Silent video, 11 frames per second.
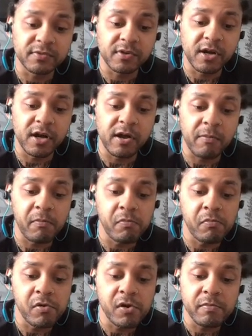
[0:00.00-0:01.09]

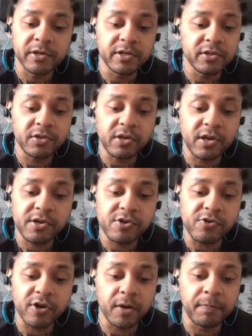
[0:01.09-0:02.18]
You're
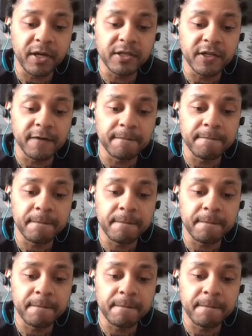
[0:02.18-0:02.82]
abundant.